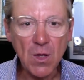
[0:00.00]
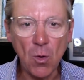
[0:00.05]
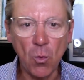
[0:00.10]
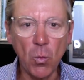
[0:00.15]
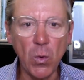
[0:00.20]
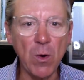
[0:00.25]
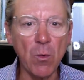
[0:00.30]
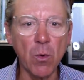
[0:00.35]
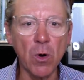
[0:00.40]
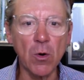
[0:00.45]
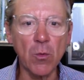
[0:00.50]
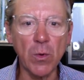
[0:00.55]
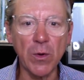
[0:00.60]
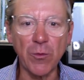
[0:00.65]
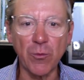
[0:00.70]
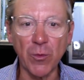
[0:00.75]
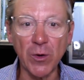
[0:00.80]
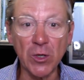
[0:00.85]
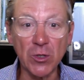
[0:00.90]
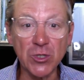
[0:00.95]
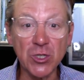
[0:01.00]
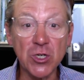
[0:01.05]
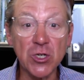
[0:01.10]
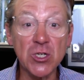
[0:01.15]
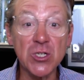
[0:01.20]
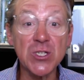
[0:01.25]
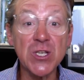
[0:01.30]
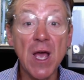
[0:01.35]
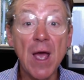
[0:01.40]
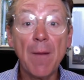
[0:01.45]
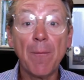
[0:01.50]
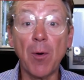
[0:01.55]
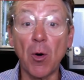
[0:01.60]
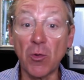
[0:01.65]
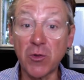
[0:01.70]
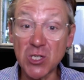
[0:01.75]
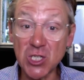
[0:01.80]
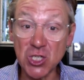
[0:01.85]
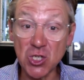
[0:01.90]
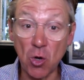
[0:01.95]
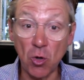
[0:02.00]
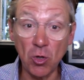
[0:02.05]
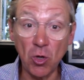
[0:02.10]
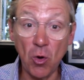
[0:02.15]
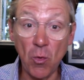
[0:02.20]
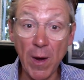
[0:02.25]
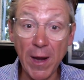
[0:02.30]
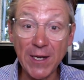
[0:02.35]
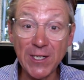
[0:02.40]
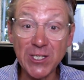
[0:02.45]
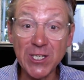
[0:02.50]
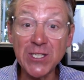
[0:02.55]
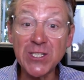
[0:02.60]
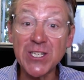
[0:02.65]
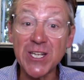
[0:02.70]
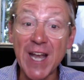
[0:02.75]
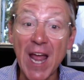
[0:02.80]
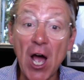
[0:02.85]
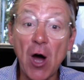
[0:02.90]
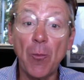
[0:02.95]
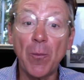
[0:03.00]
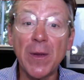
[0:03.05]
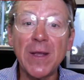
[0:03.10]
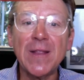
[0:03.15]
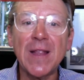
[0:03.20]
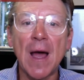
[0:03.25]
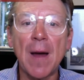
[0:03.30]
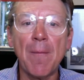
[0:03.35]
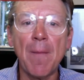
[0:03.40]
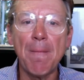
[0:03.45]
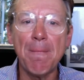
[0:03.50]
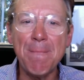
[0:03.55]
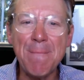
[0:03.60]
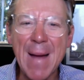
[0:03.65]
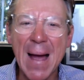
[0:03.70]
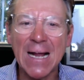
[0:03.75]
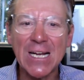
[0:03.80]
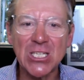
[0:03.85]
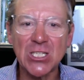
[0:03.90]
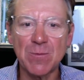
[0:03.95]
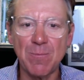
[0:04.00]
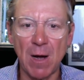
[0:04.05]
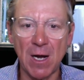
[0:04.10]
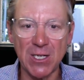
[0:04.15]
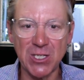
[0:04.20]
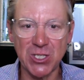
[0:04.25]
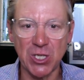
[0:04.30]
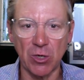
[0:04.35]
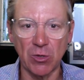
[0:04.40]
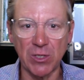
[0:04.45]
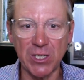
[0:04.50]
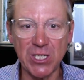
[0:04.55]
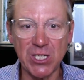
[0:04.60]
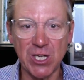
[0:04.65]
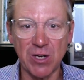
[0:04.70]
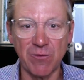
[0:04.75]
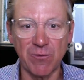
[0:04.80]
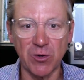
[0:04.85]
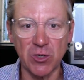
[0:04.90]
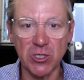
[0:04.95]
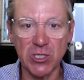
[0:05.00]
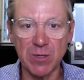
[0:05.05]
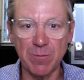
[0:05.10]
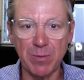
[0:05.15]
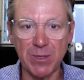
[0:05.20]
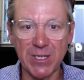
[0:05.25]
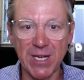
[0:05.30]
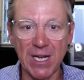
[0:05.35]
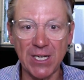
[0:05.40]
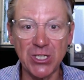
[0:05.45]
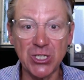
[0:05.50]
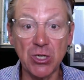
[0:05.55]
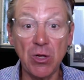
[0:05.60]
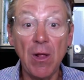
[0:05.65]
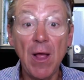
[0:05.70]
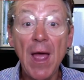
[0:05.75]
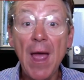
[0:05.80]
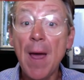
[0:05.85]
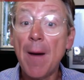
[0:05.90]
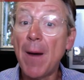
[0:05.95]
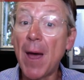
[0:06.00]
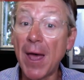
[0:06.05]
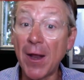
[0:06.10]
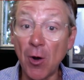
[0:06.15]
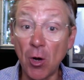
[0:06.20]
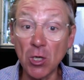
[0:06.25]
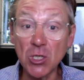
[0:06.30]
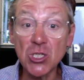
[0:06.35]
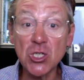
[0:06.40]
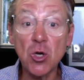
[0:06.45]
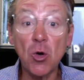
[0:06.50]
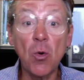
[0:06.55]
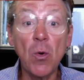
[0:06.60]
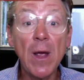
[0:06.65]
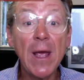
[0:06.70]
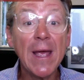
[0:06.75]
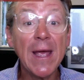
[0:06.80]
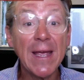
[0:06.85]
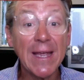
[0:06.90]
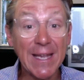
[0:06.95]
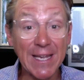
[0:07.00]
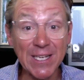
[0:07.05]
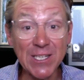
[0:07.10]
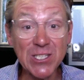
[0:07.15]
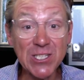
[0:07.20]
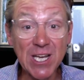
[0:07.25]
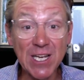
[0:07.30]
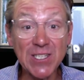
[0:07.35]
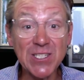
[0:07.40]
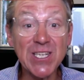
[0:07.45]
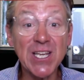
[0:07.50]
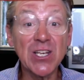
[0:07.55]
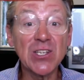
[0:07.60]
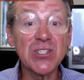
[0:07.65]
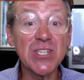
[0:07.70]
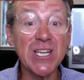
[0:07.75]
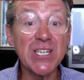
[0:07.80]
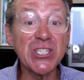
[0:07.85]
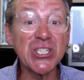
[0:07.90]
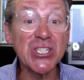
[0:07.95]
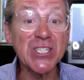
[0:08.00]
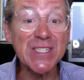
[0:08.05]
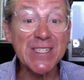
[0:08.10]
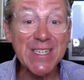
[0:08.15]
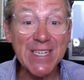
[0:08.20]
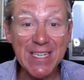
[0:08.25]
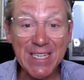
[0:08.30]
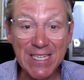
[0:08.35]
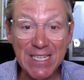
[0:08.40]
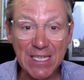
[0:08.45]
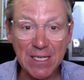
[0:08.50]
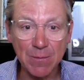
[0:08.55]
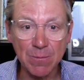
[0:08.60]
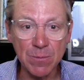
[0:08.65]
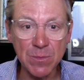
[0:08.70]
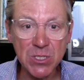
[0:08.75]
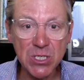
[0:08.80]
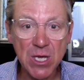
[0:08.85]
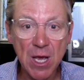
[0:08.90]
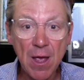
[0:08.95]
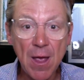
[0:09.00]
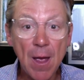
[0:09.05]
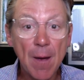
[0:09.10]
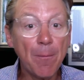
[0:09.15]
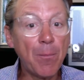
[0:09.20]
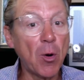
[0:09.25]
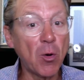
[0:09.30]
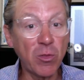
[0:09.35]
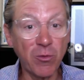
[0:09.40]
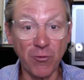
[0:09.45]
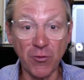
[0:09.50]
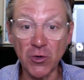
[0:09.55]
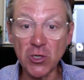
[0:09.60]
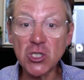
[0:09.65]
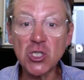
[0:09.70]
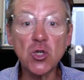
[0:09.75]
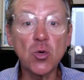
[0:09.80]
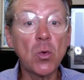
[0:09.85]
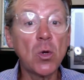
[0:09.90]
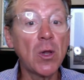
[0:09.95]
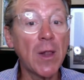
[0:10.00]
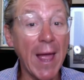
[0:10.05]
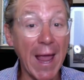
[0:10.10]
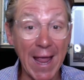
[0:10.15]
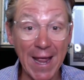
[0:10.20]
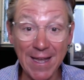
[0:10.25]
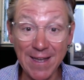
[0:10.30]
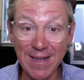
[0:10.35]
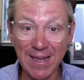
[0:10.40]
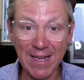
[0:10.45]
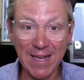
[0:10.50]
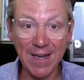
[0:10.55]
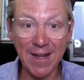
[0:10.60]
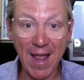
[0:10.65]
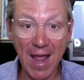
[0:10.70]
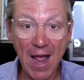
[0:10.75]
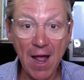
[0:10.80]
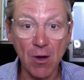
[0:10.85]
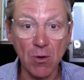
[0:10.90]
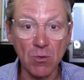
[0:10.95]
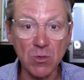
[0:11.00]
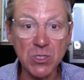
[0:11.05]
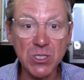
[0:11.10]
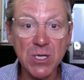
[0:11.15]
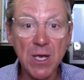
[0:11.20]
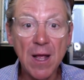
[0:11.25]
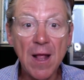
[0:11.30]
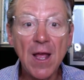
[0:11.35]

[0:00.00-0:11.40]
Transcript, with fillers: we work with realtors, both solo agents in helping them maximize their lead conversion potential, and also inside sales agent teams, both virtual and in house,